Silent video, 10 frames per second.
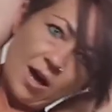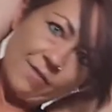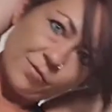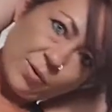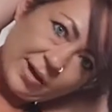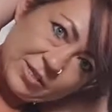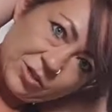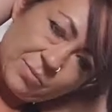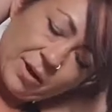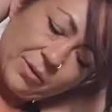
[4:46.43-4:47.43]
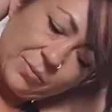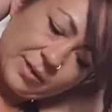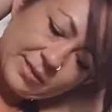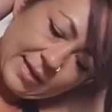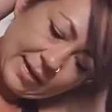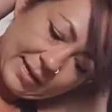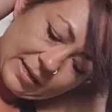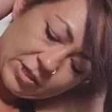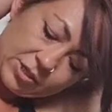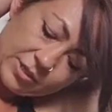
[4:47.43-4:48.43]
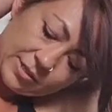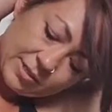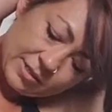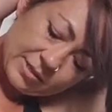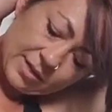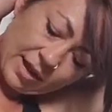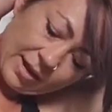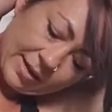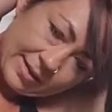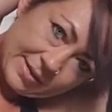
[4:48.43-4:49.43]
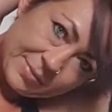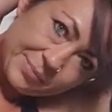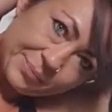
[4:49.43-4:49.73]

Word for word: Otherwise, you might want to take it just to the side